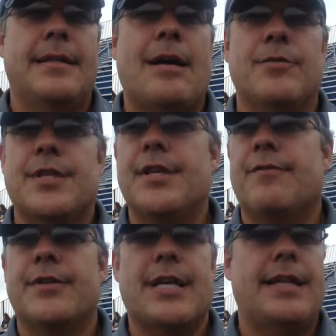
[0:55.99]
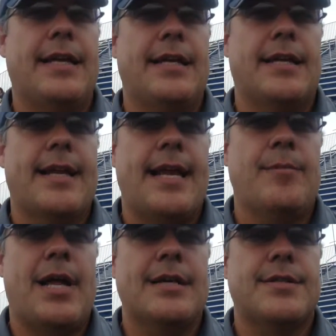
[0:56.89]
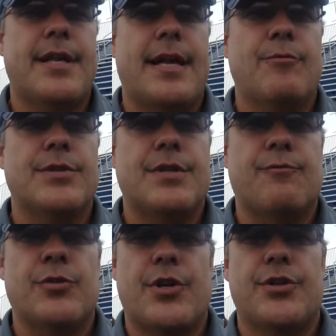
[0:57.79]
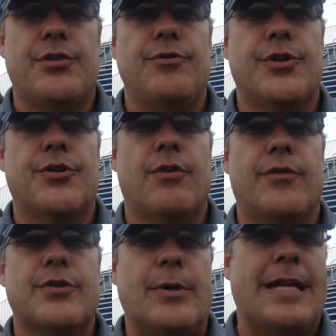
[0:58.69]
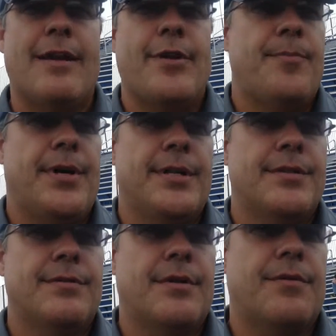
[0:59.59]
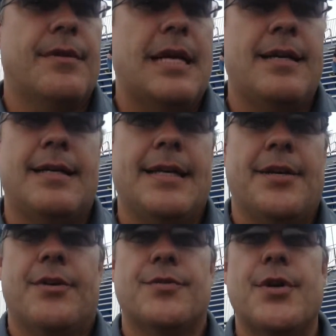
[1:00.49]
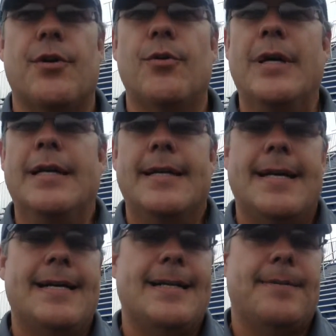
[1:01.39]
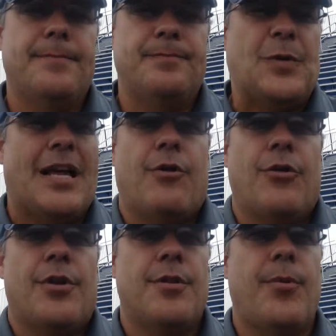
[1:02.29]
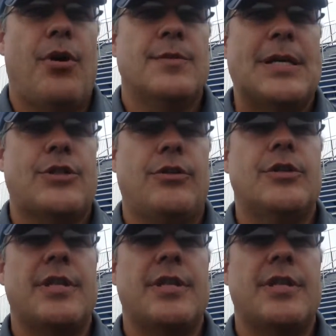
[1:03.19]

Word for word: That was the difference, I think, in the game last night was was our two turnovers. We didn't have any punts, uh, you know, so um, got to hold on to the ball, especially the